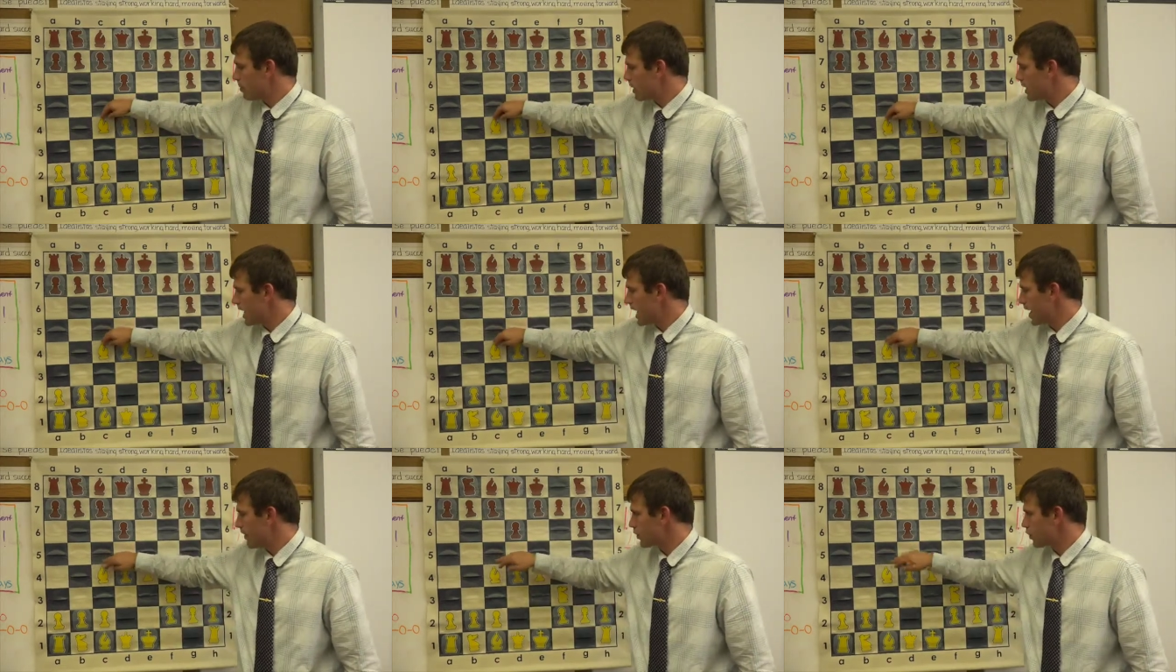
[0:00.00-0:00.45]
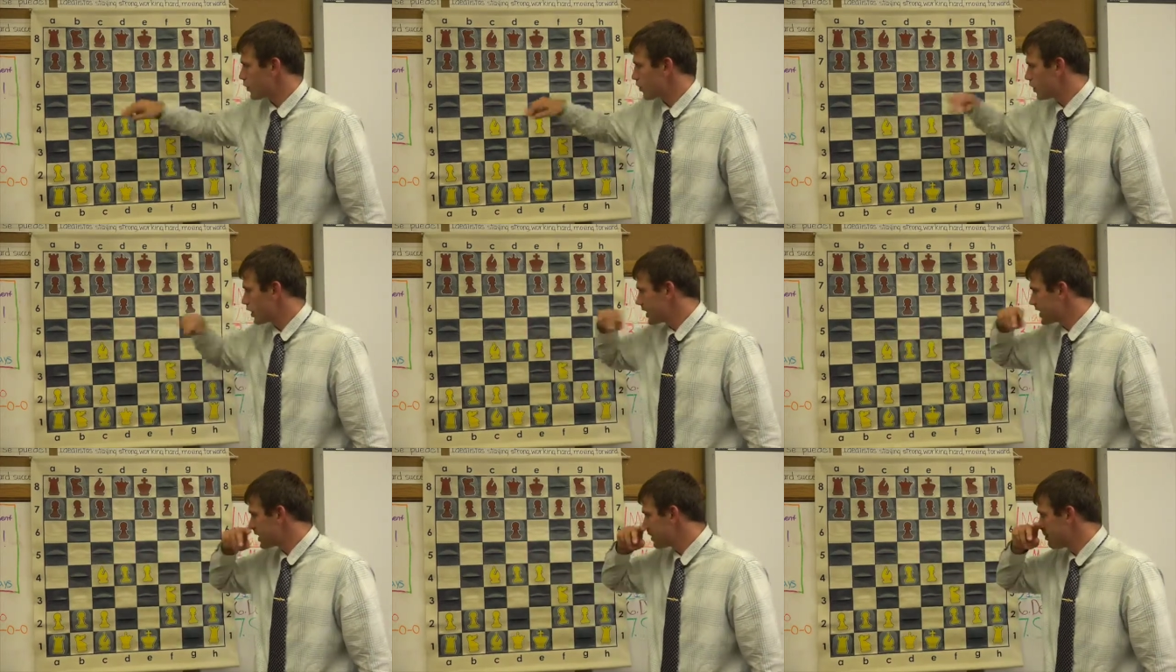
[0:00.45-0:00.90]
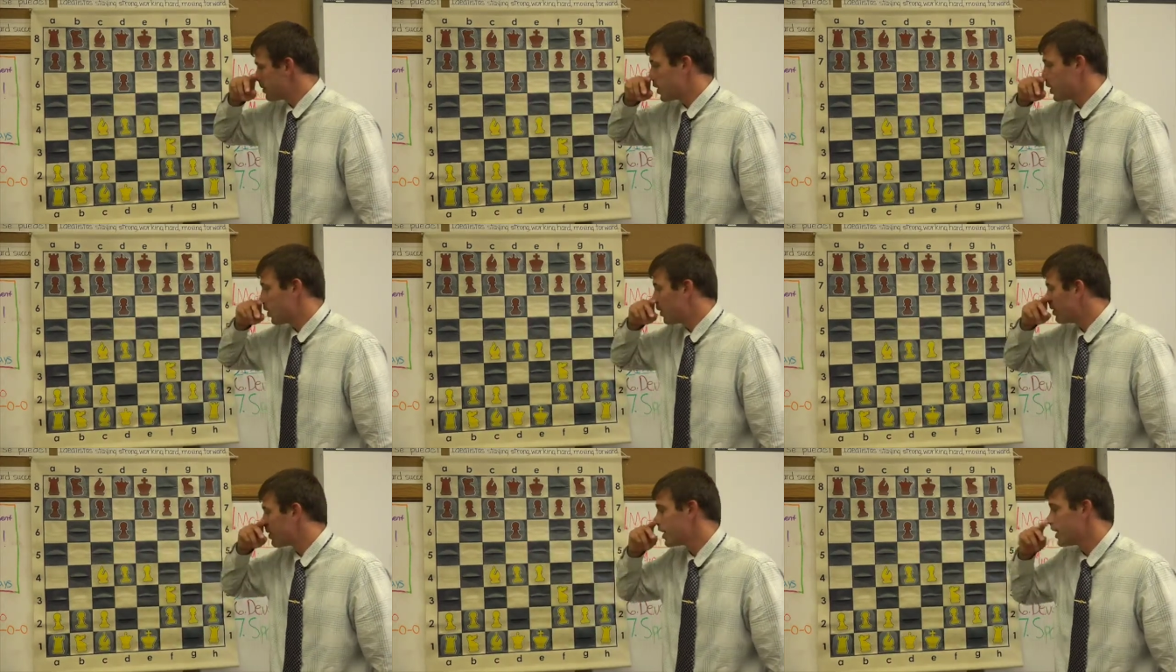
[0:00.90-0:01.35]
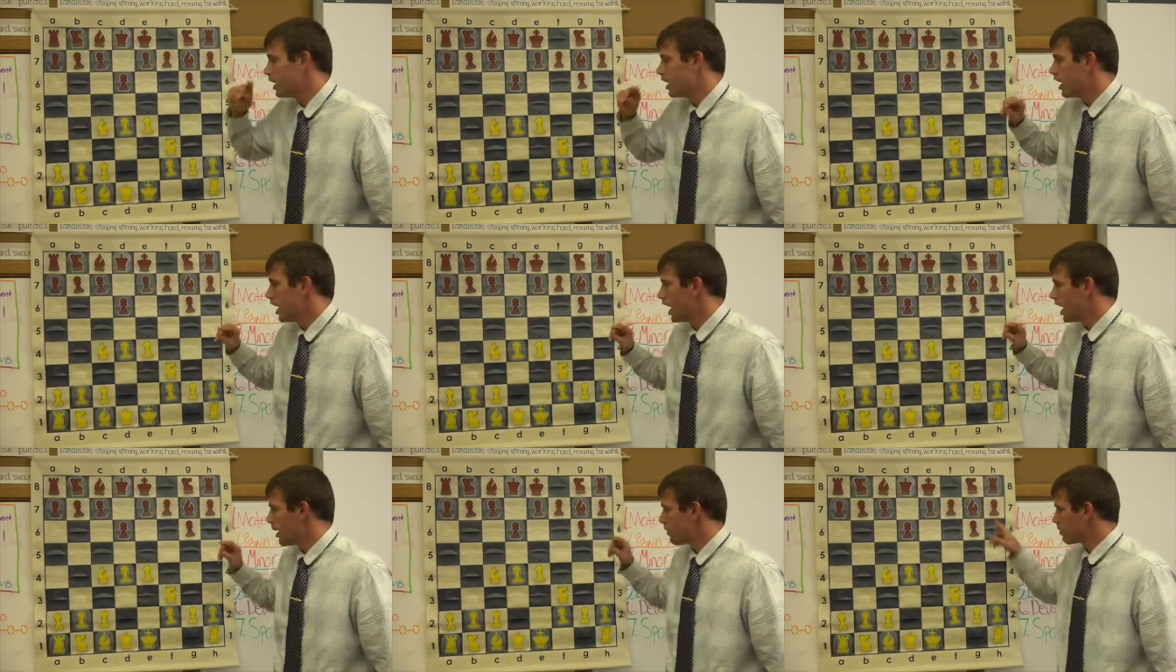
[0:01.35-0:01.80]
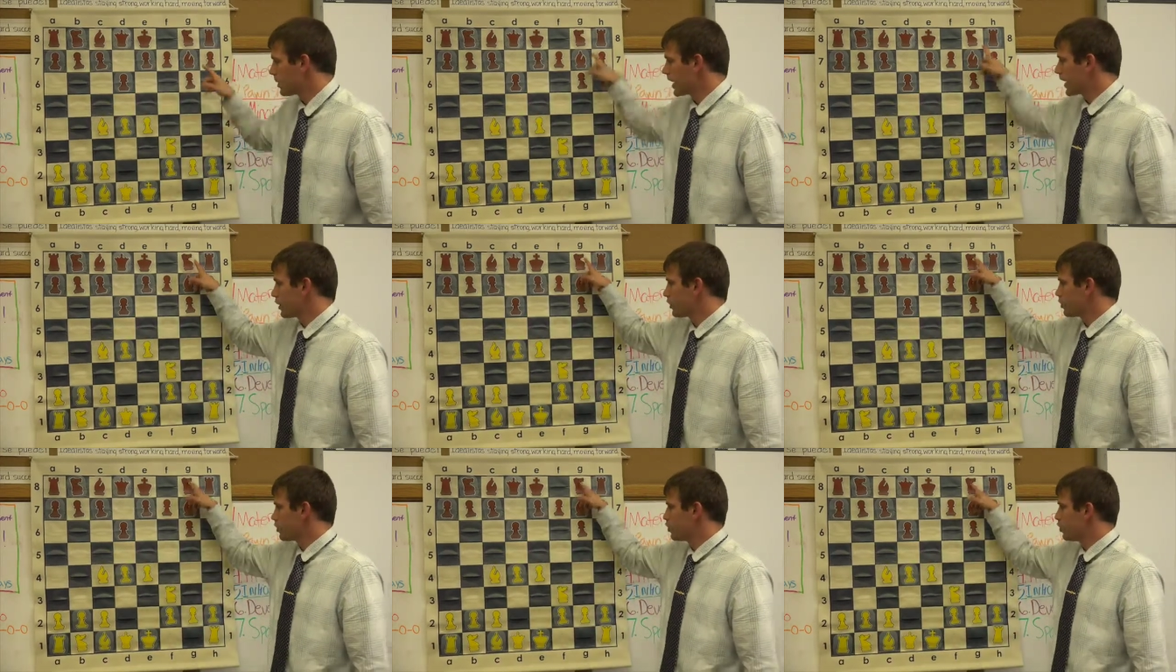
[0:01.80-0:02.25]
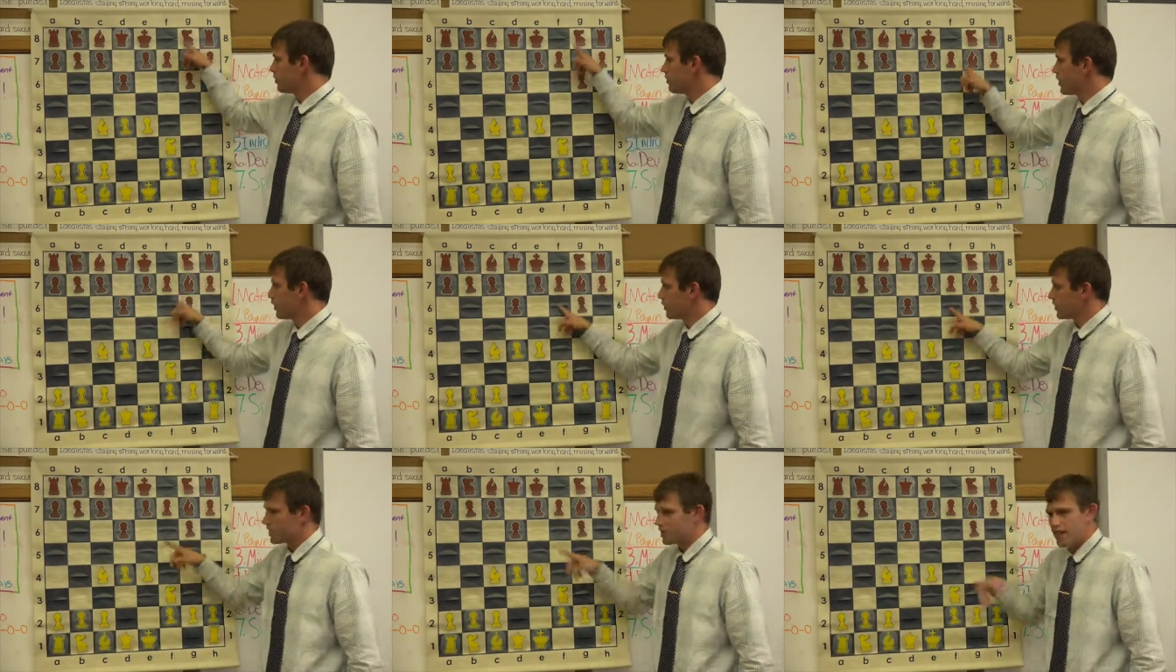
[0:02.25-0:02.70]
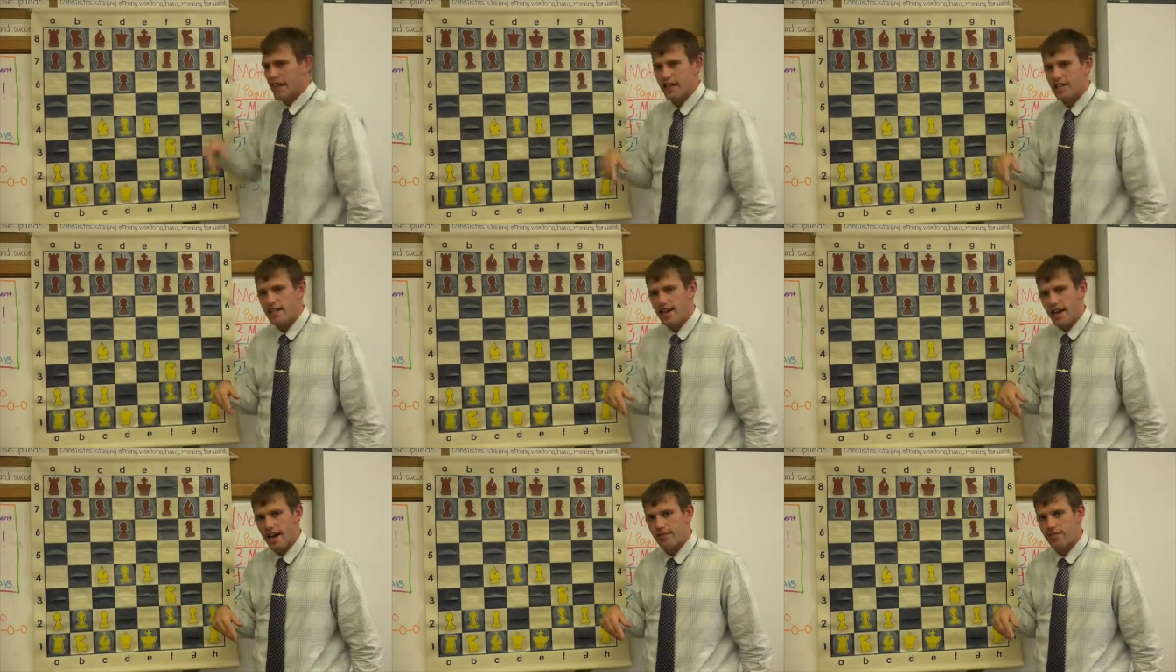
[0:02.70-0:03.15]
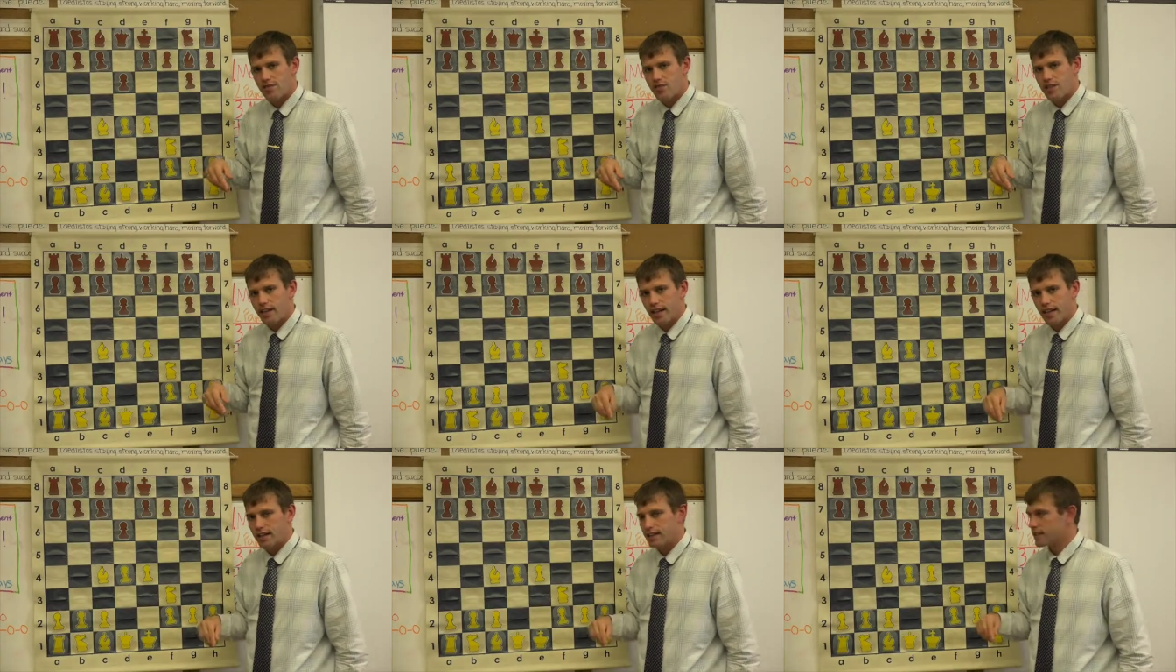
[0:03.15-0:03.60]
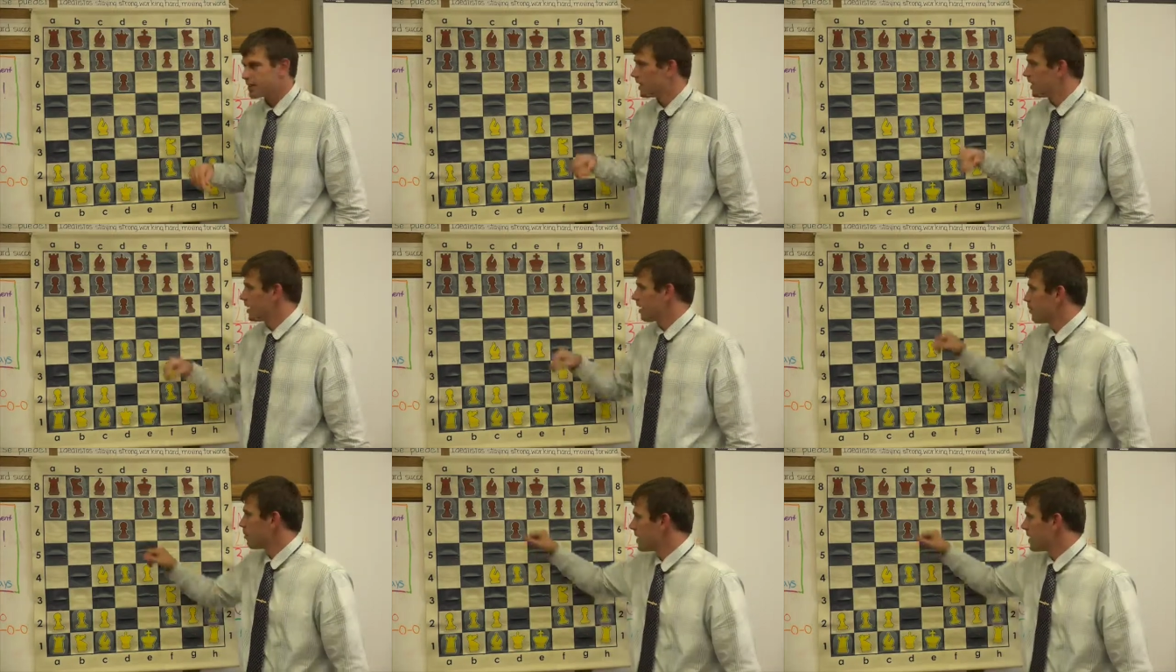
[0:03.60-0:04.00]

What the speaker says: But then after this move, black should move his knight to f6,